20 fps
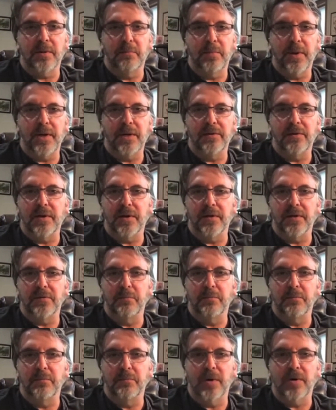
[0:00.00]
painting, it's
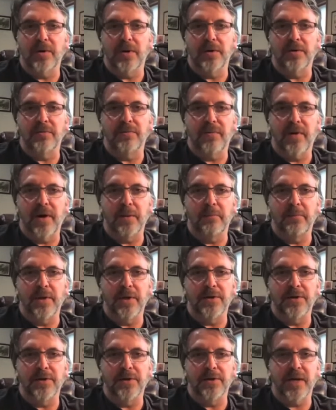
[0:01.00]
important that you find
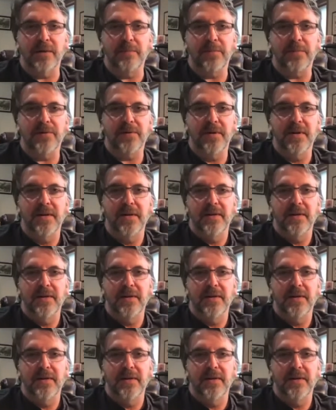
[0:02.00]
big shapes.